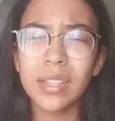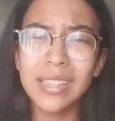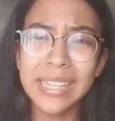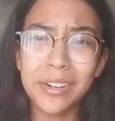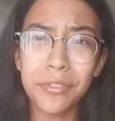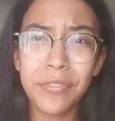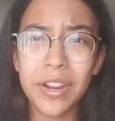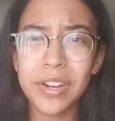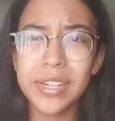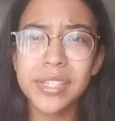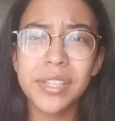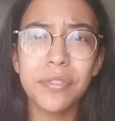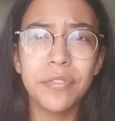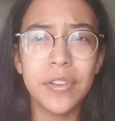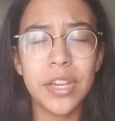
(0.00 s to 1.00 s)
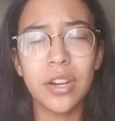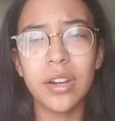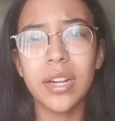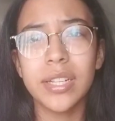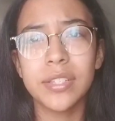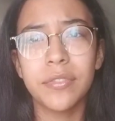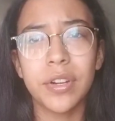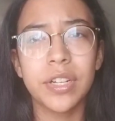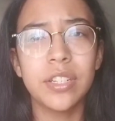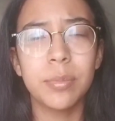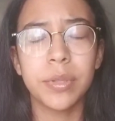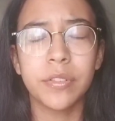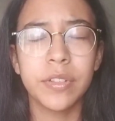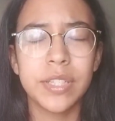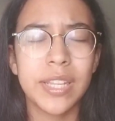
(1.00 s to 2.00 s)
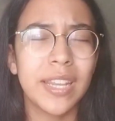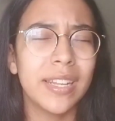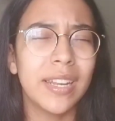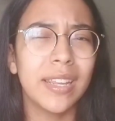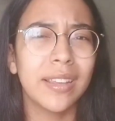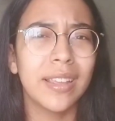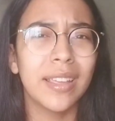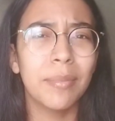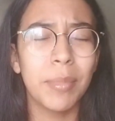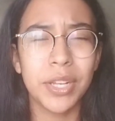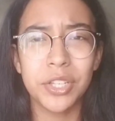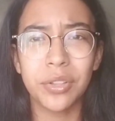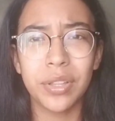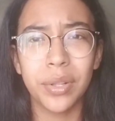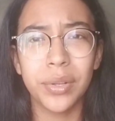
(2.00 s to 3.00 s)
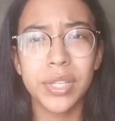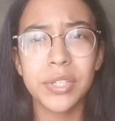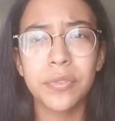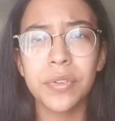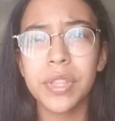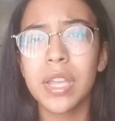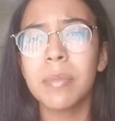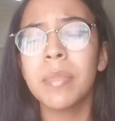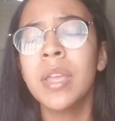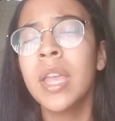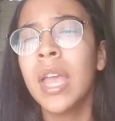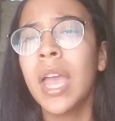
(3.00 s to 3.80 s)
they are very severe and it's a very debilitating mental illness for them,